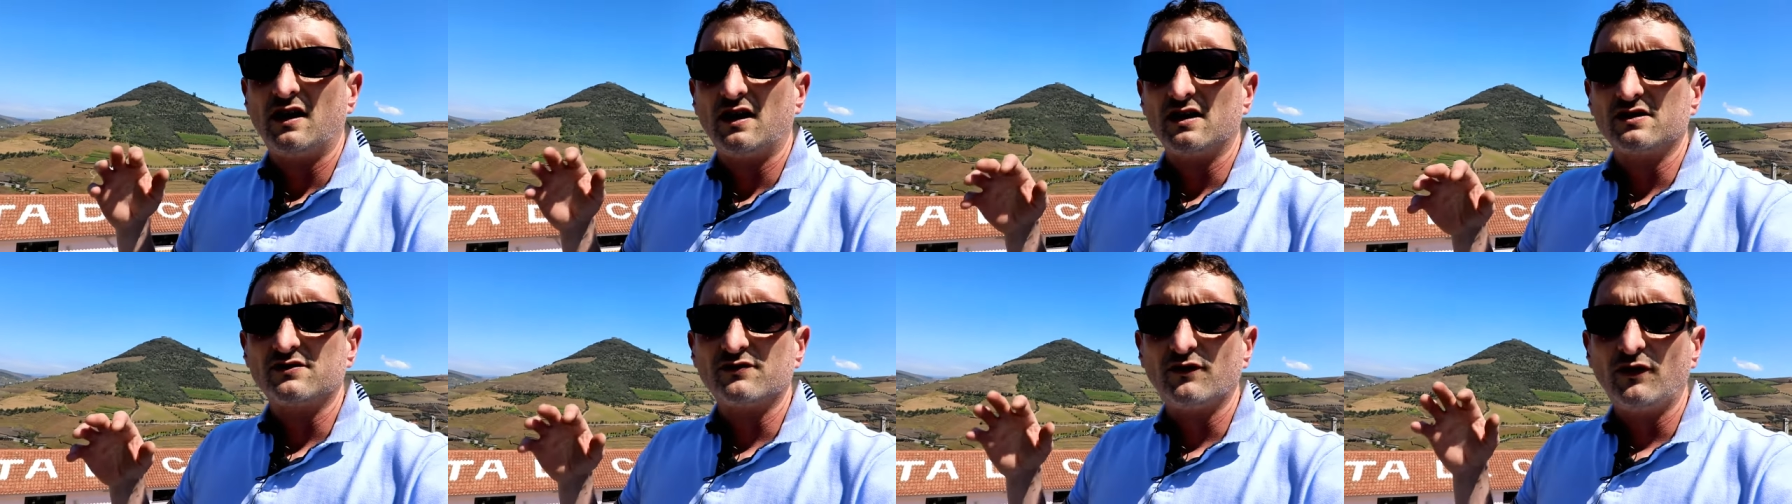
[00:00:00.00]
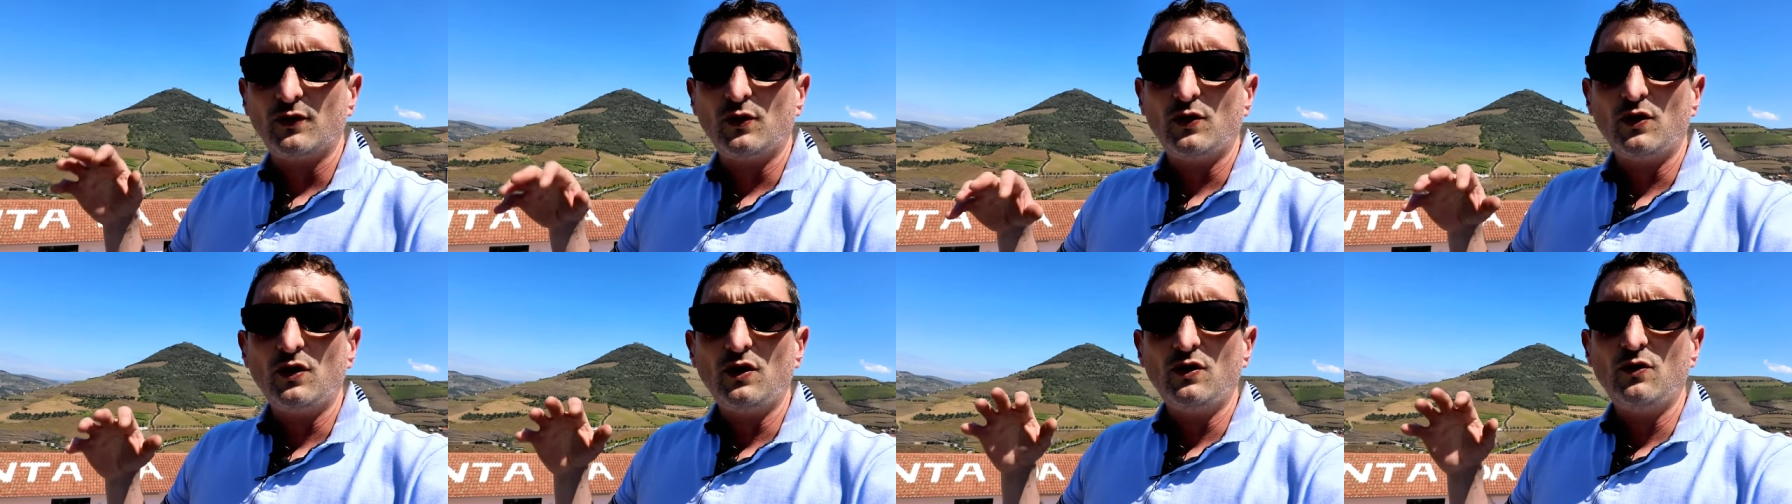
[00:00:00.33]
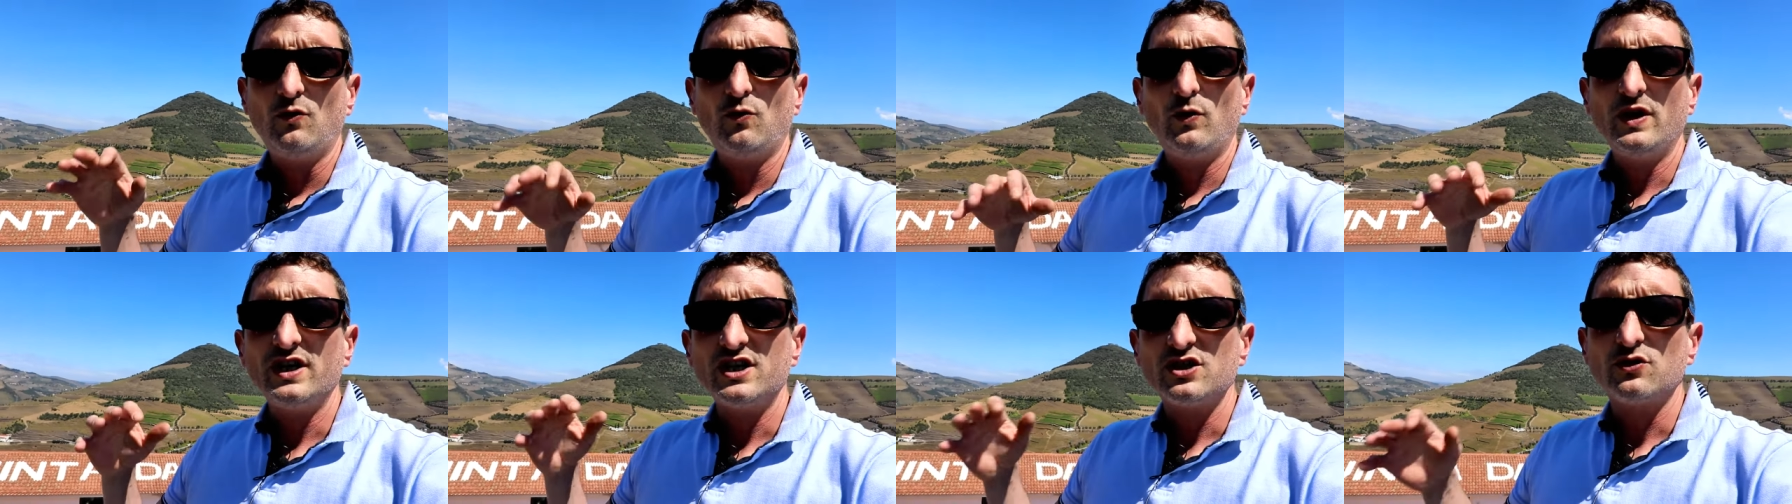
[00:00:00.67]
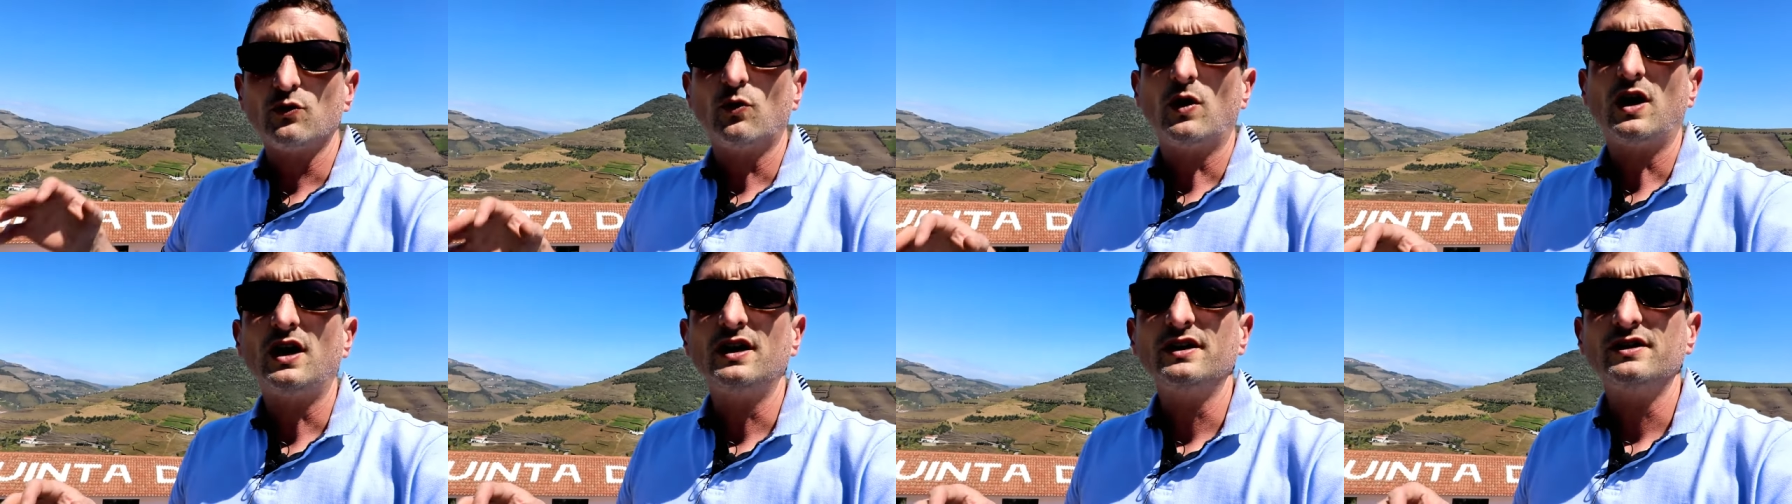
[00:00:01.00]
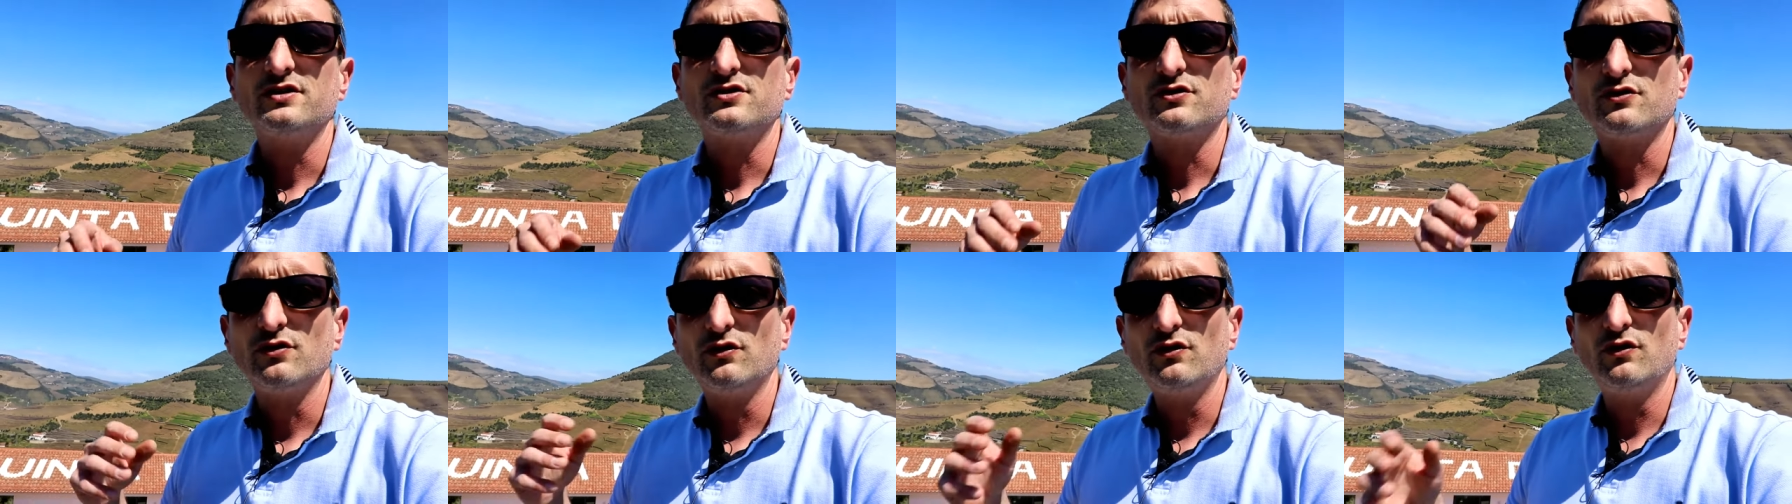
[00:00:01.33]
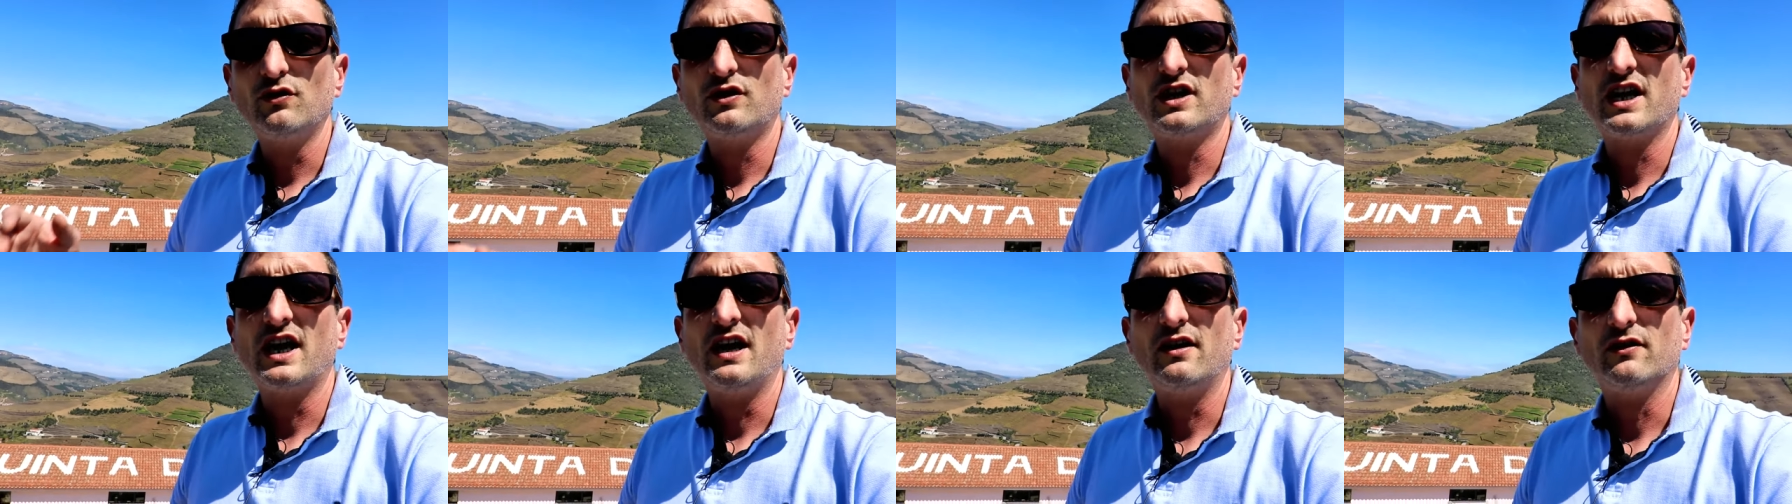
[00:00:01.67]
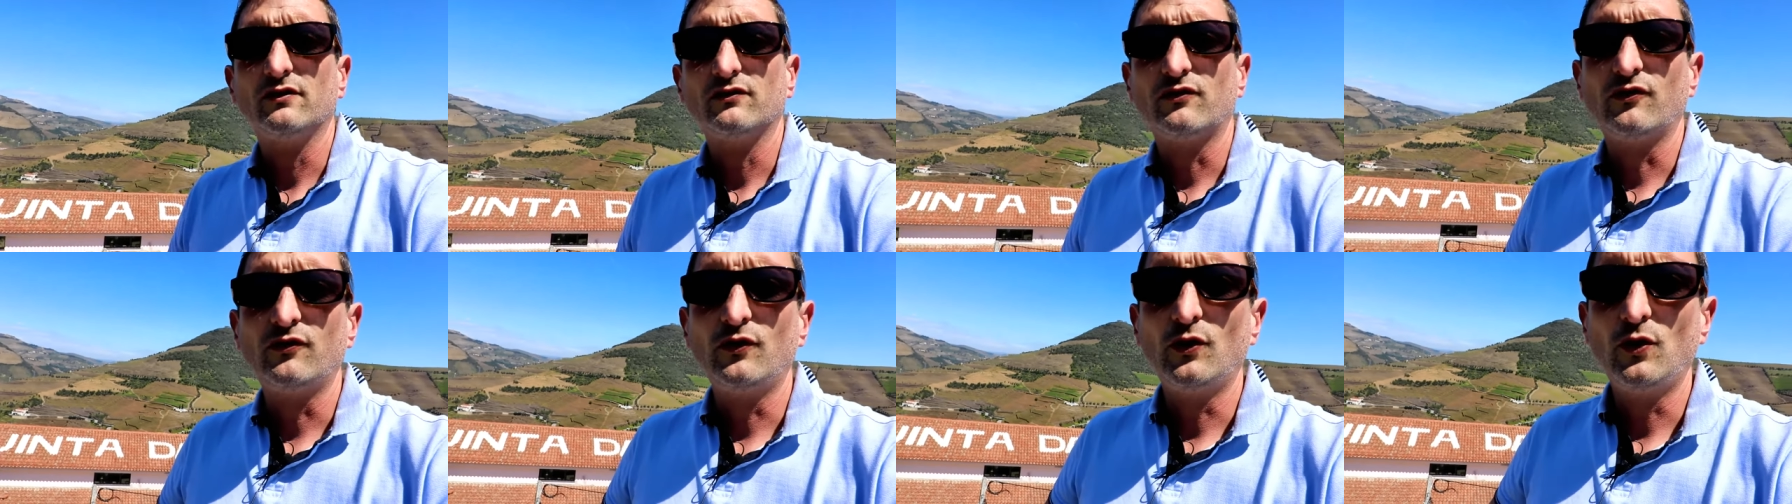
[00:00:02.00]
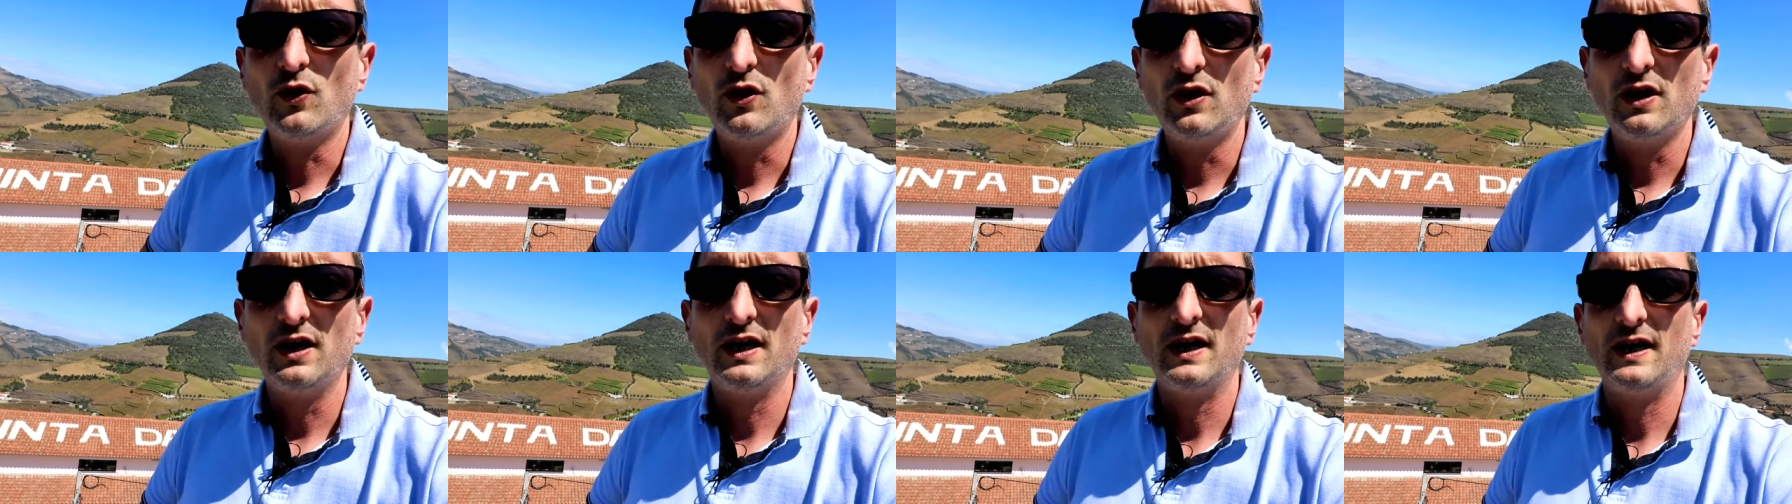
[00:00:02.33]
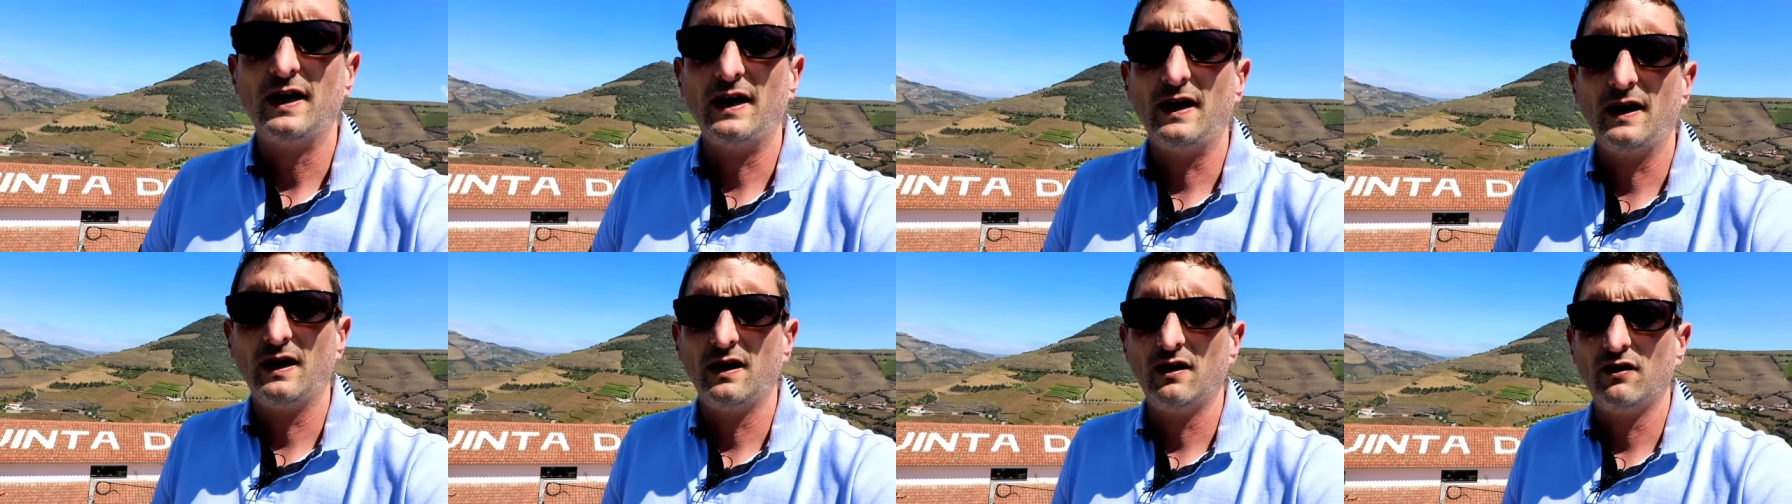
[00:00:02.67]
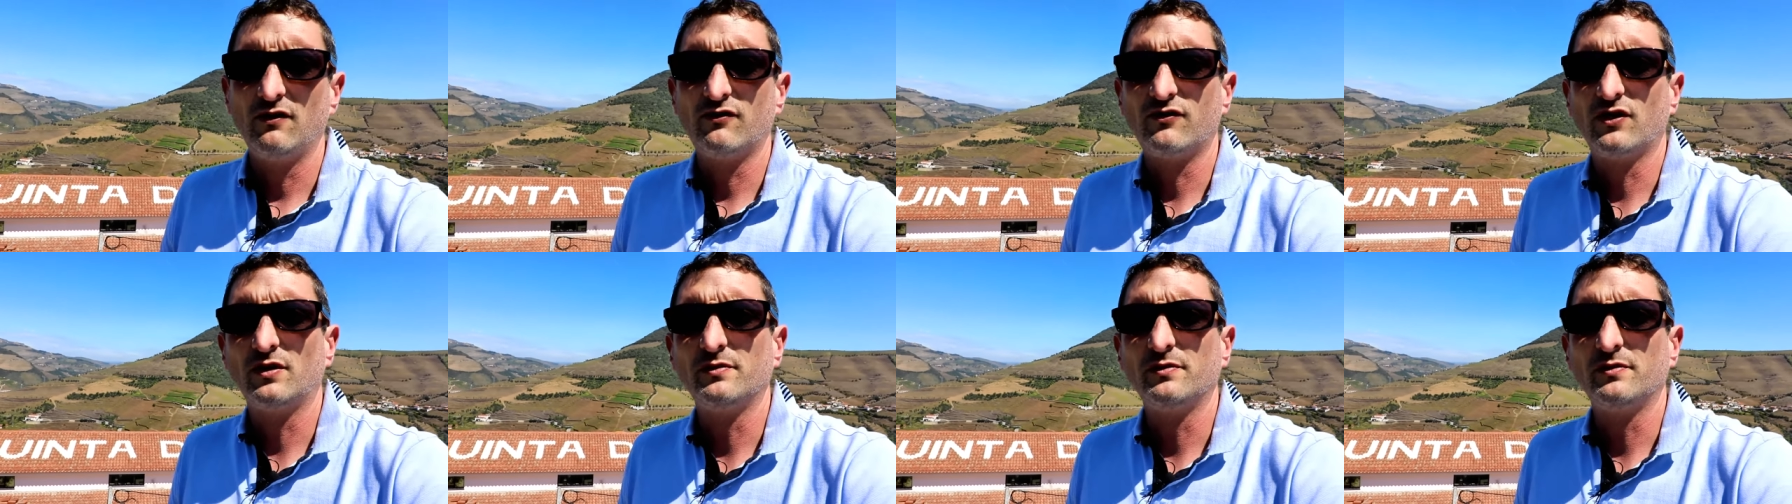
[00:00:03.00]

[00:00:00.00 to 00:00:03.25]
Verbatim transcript: As for which wines to look out for uh,